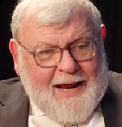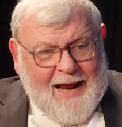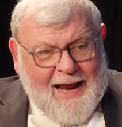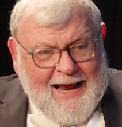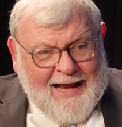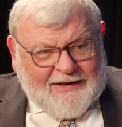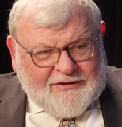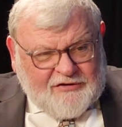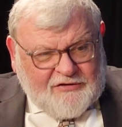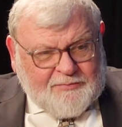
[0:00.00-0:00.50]

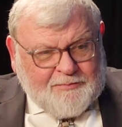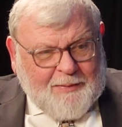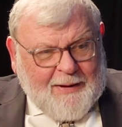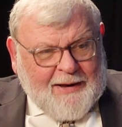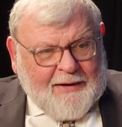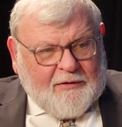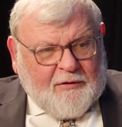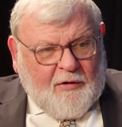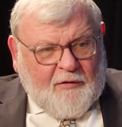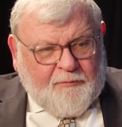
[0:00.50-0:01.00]

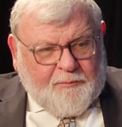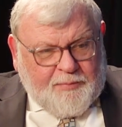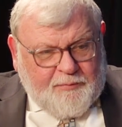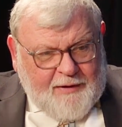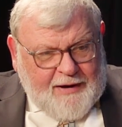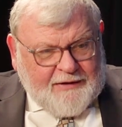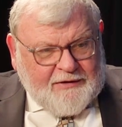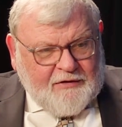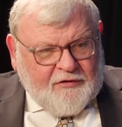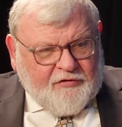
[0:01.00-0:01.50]
aspect of
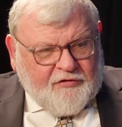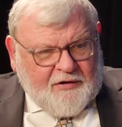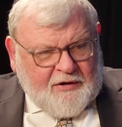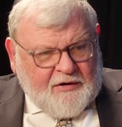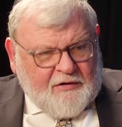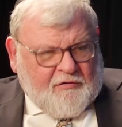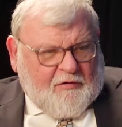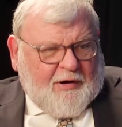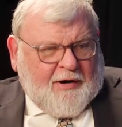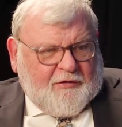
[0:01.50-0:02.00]
pregnancy and
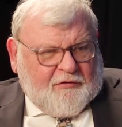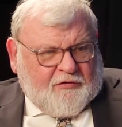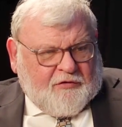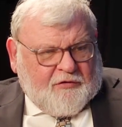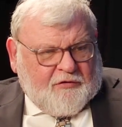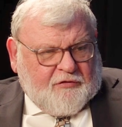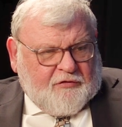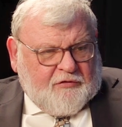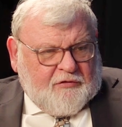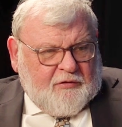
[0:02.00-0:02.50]

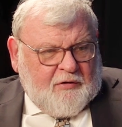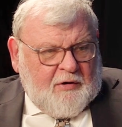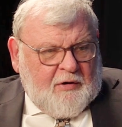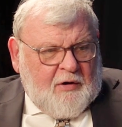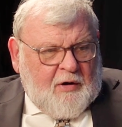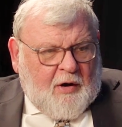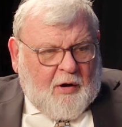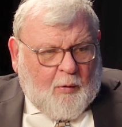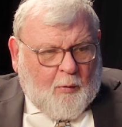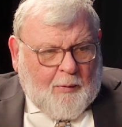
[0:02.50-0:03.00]
crisis.
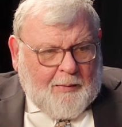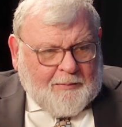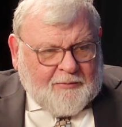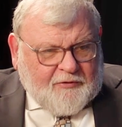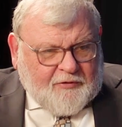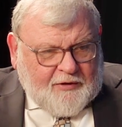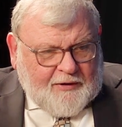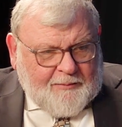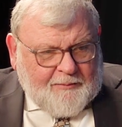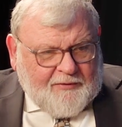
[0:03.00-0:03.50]
A woman's
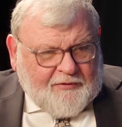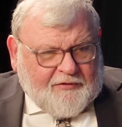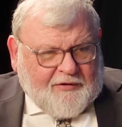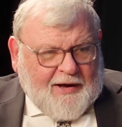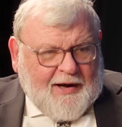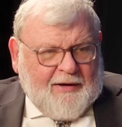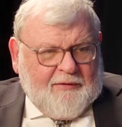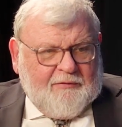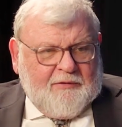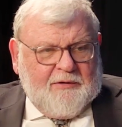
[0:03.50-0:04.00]
going to
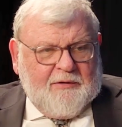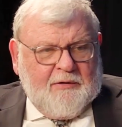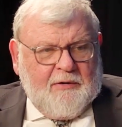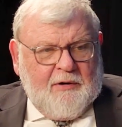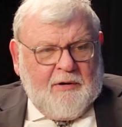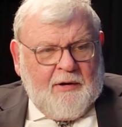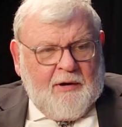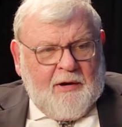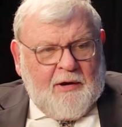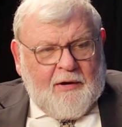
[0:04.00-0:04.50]
miscarry.
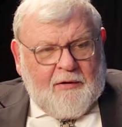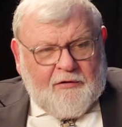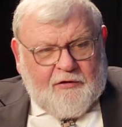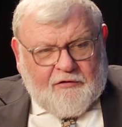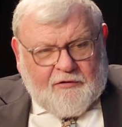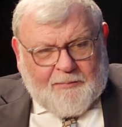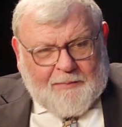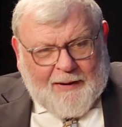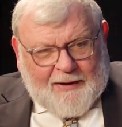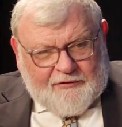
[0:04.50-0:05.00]
There's
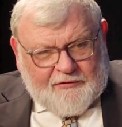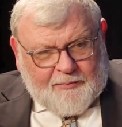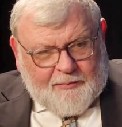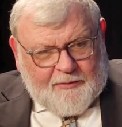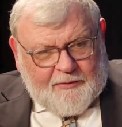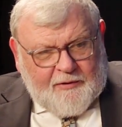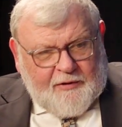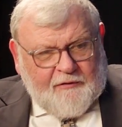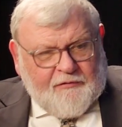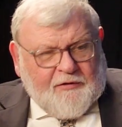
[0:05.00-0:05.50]
the
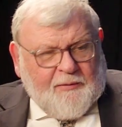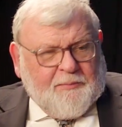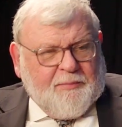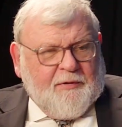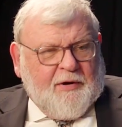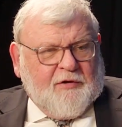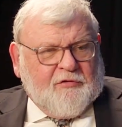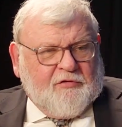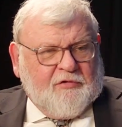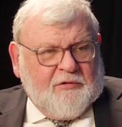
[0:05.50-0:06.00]
possibility of
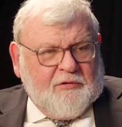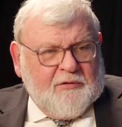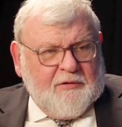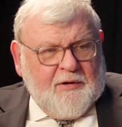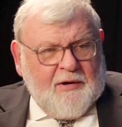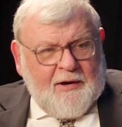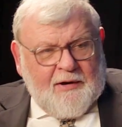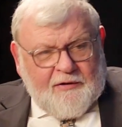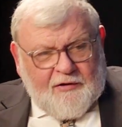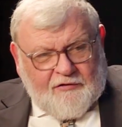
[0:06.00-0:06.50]
depression.
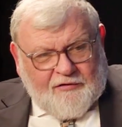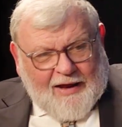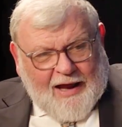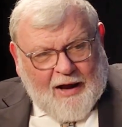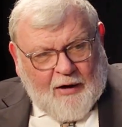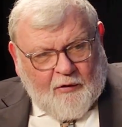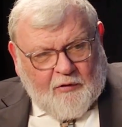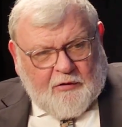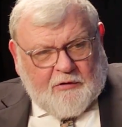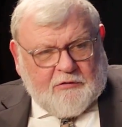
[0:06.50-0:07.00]
There's
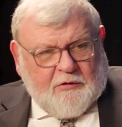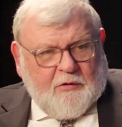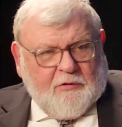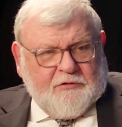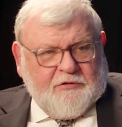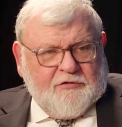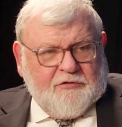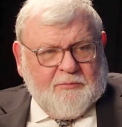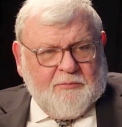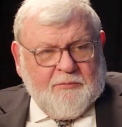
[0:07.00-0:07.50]

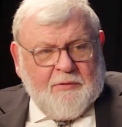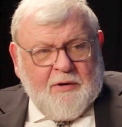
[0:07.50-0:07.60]
alcoholism.